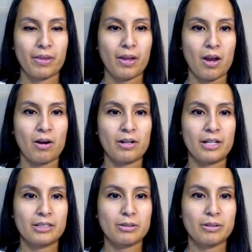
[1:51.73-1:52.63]
All right, so
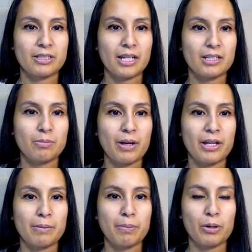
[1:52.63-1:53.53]
it says my
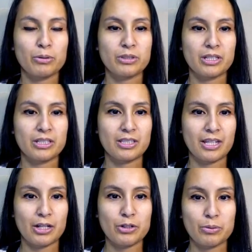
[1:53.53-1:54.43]
post is
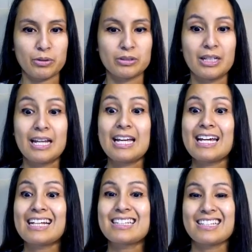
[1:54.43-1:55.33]
scheduled. It's
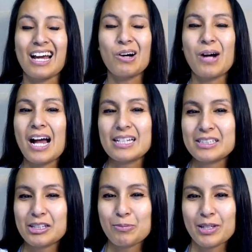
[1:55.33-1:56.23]
now asking
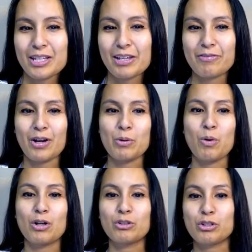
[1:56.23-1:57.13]
me if I want
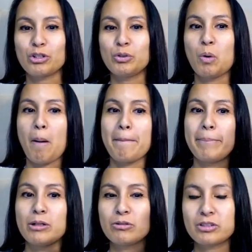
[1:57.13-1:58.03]
to
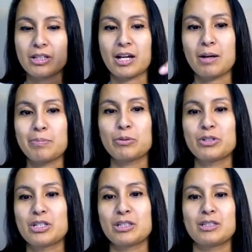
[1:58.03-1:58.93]
boost it up, which
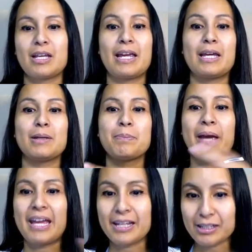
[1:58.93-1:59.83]
is a paid